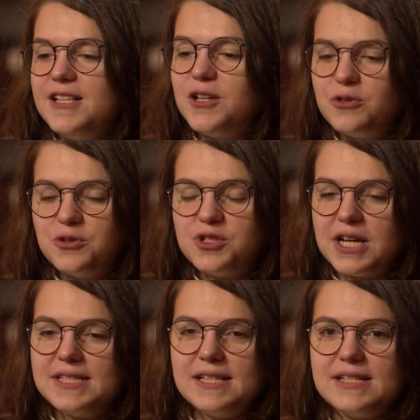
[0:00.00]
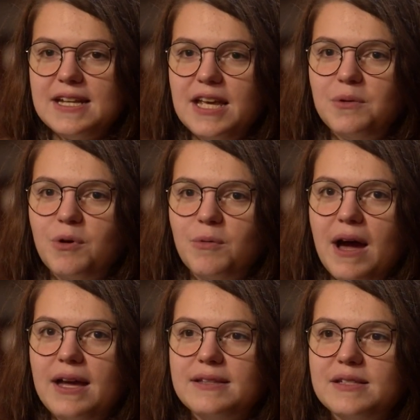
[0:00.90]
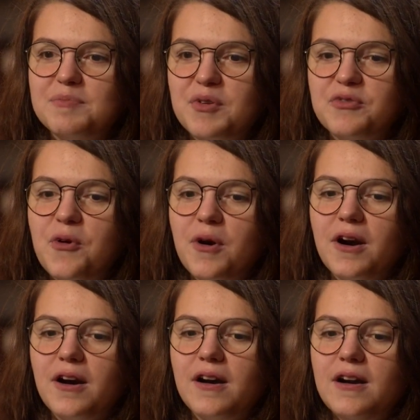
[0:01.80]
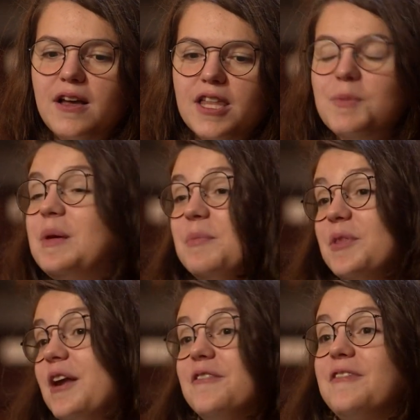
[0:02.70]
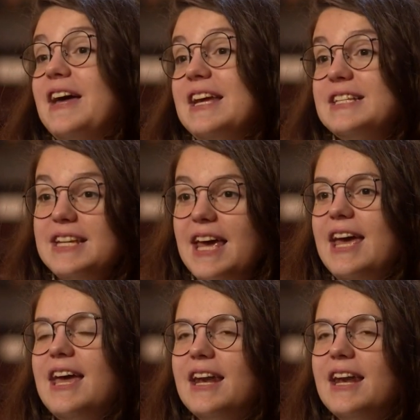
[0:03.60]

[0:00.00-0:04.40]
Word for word: social justice and equal rights before the people that are fighting today.